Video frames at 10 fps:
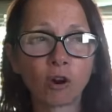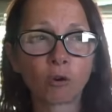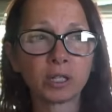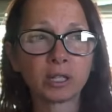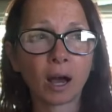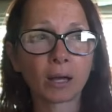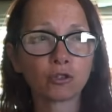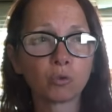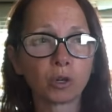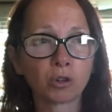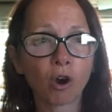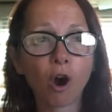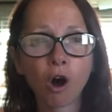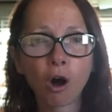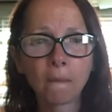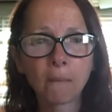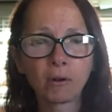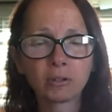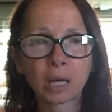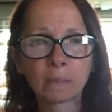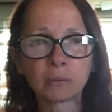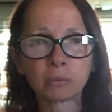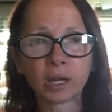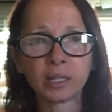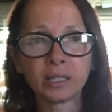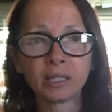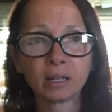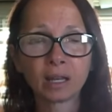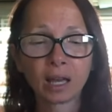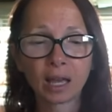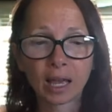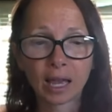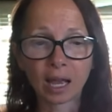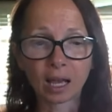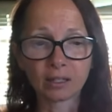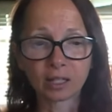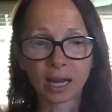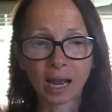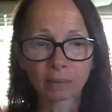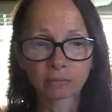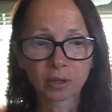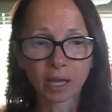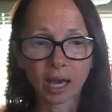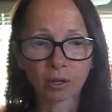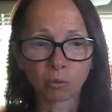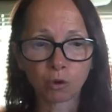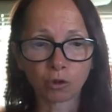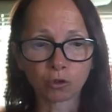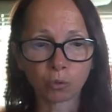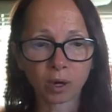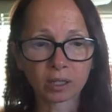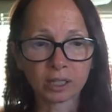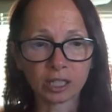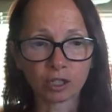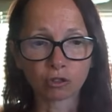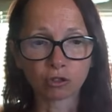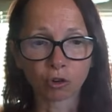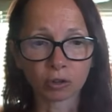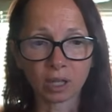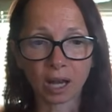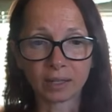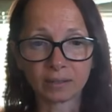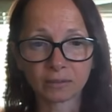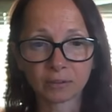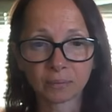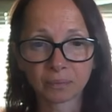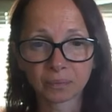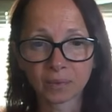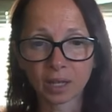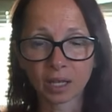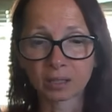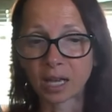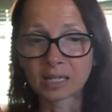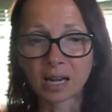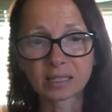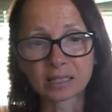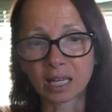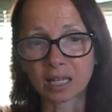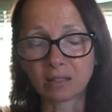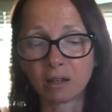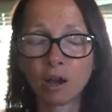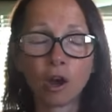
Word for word: already got Twitter all pulled up and ready. And then after that, we'll go directly into her live. And like I said,